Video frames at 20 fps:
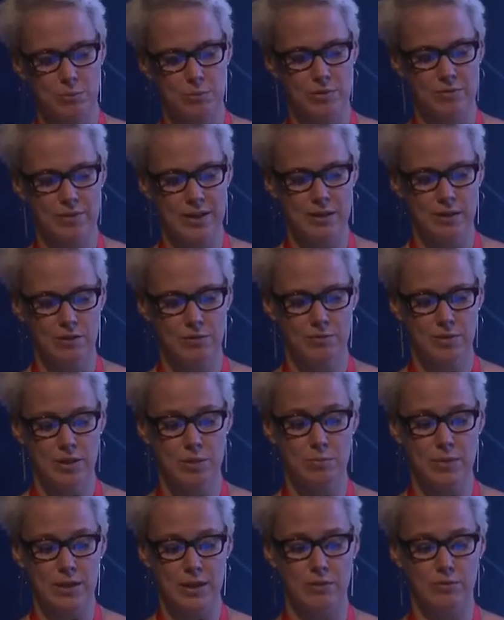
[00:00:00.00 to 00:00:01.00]
providing
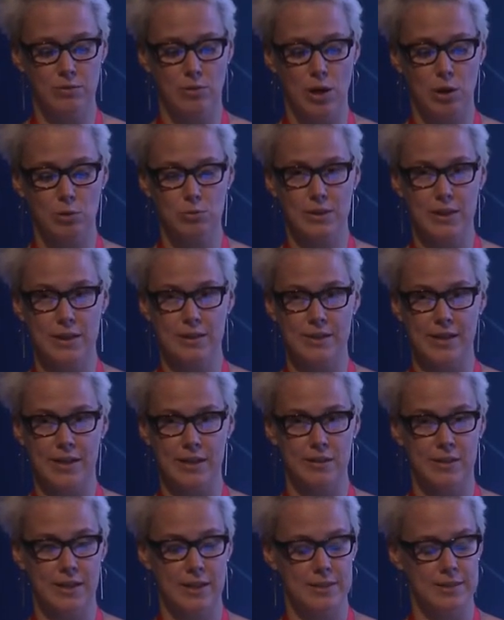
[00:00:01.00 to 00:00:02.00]
feedback for outlay
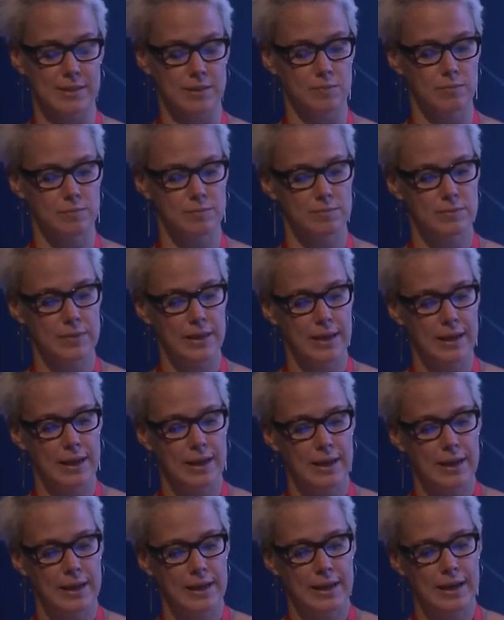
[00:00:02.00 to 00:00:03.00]
data.
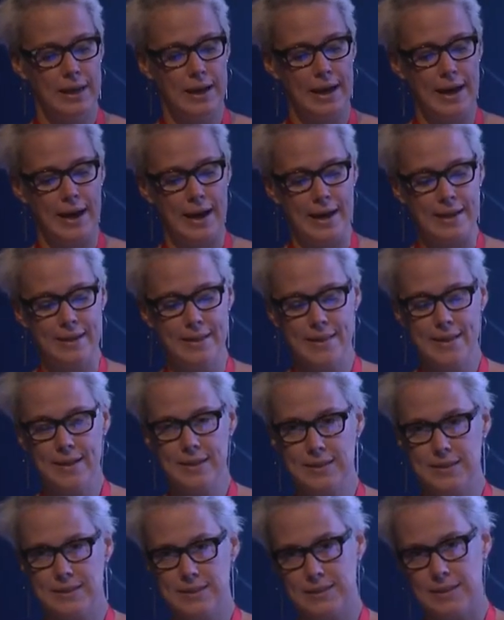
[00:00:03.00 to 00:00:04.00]
And I think
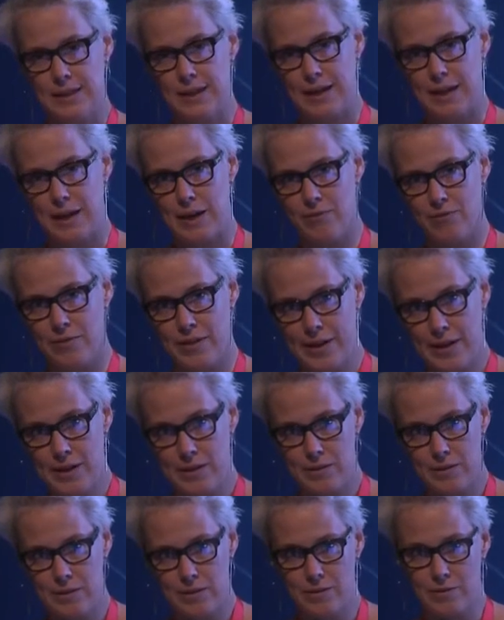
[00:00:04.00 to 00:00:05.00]
it's
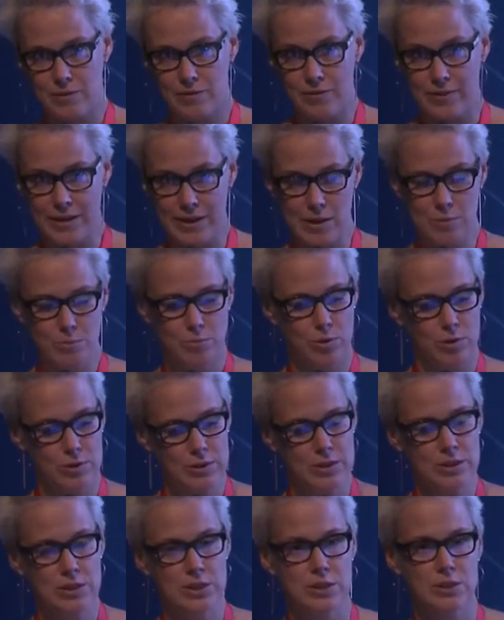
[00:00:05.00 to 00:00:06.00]
very, very
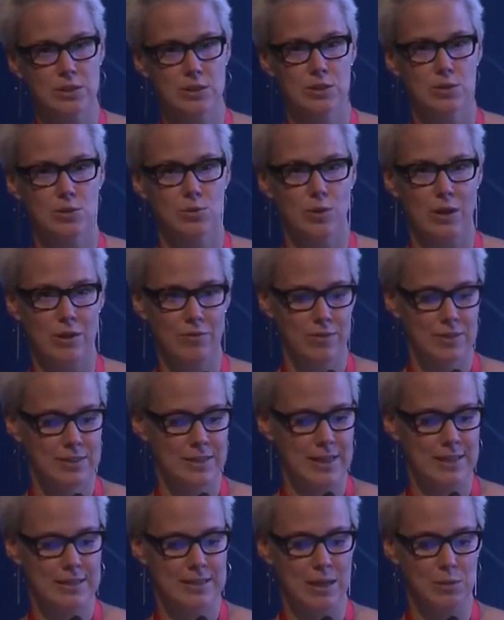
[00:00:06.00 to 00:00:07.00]
important just to
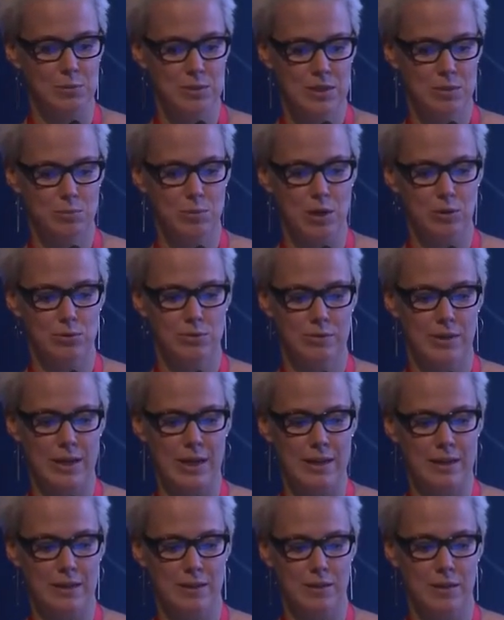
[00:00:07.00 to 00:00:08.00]
emphasize something about
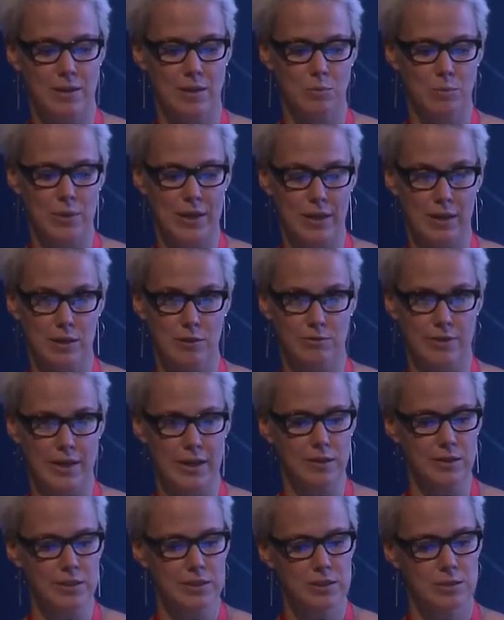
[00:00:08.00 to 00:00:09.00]
medical
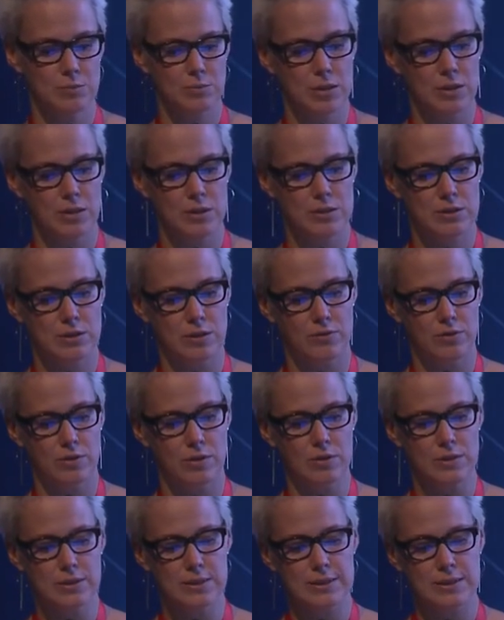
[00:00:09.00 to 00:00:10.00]
records, because of
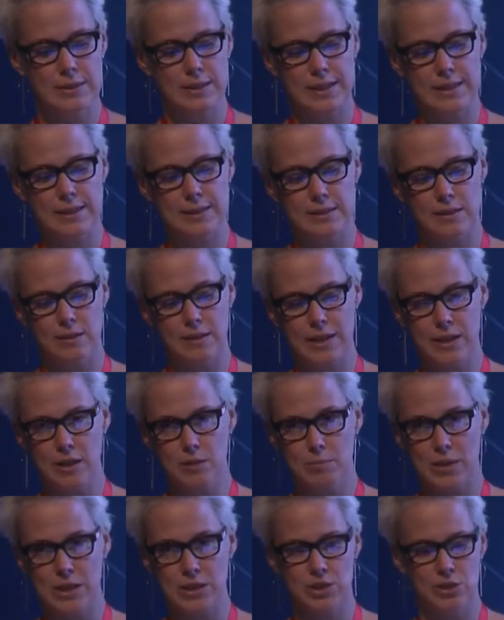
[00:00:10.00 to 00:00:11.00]
course it's a legal
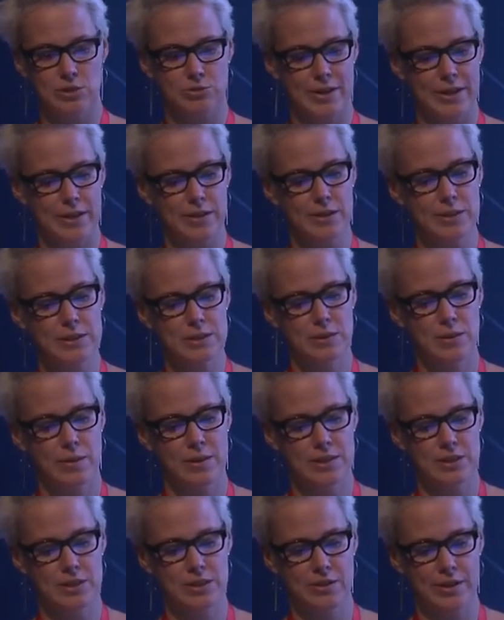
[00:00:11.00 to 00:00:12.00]
patient records.
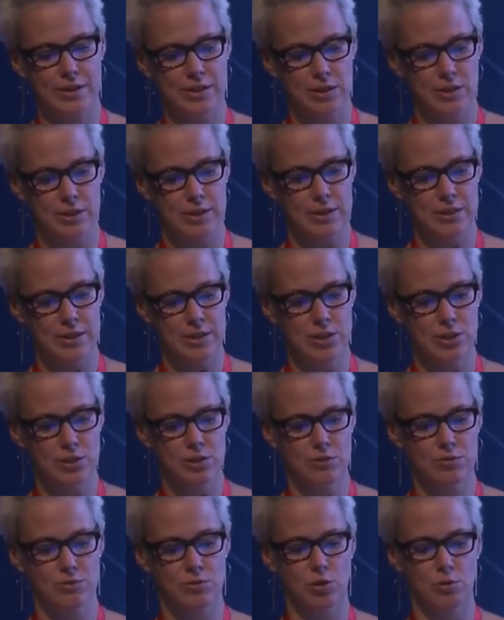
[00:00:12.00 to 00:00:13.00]
This is created in
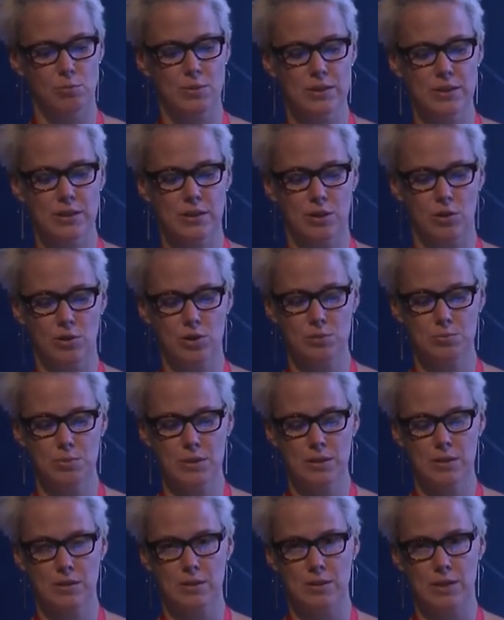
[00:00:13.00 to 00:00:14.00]
digital format in hospital and